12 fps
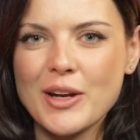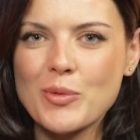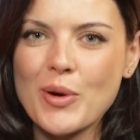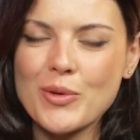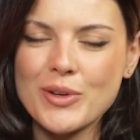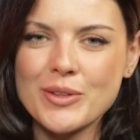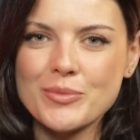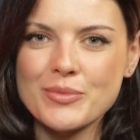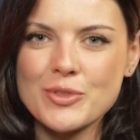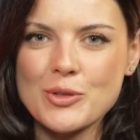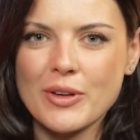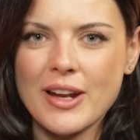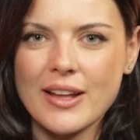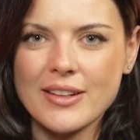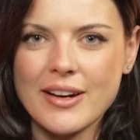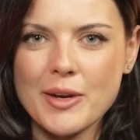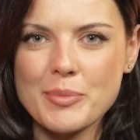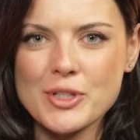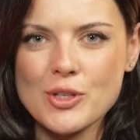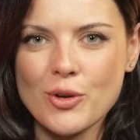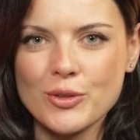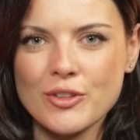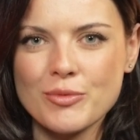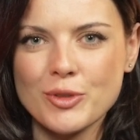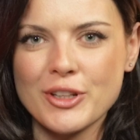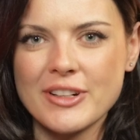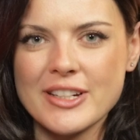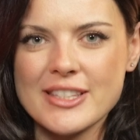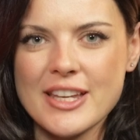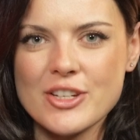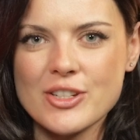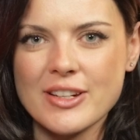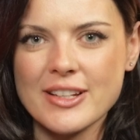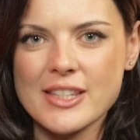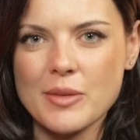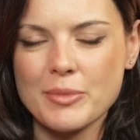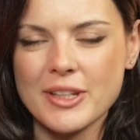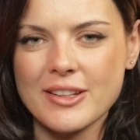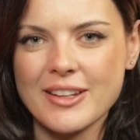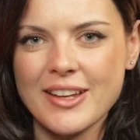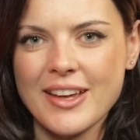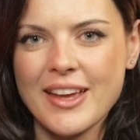and welcome to another episode of Modernization Accepted,